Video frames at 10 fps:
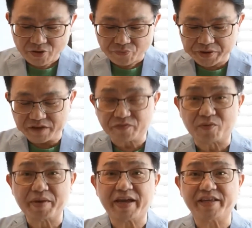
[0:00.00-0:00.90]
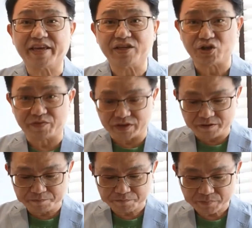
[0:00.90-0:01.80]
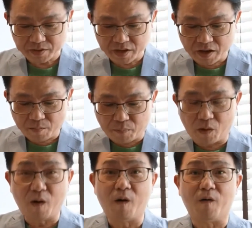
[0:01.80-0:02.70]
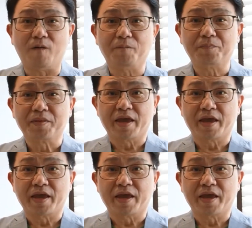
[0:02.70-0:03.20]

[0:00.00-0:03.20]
Reading from NKJV, Paul,